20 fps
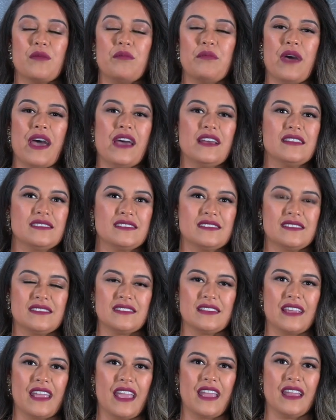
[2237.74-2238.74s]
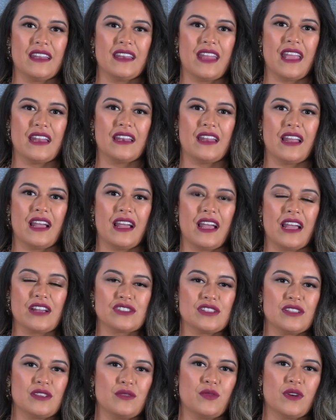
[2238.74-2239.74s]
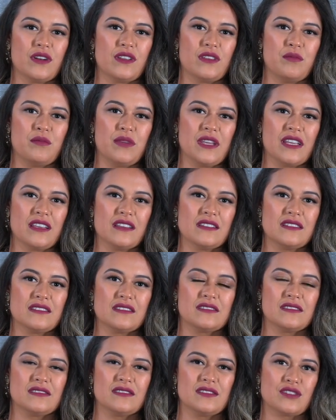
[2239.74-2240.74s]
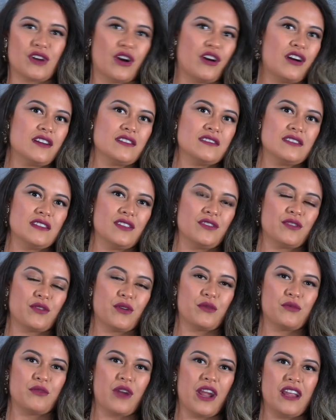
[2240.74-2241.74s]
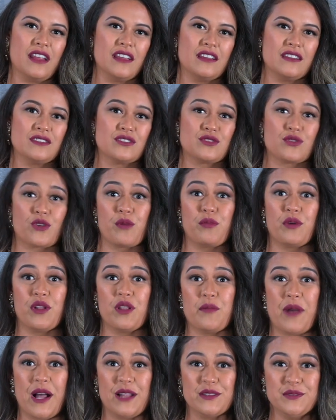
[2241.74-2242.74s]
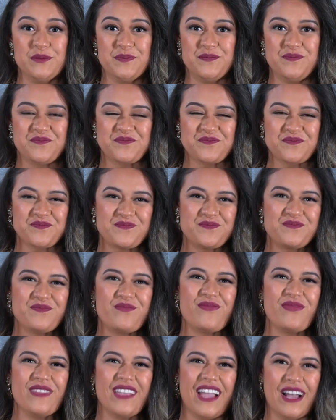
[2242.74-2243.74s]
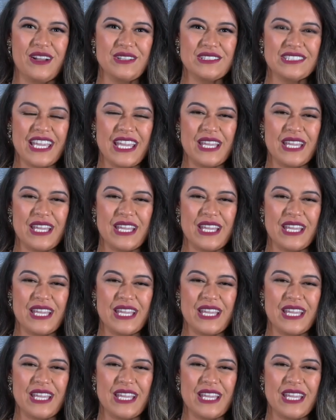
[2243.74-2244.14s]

best and actually one of the biggest stars in their own right is Troy Polamalu. I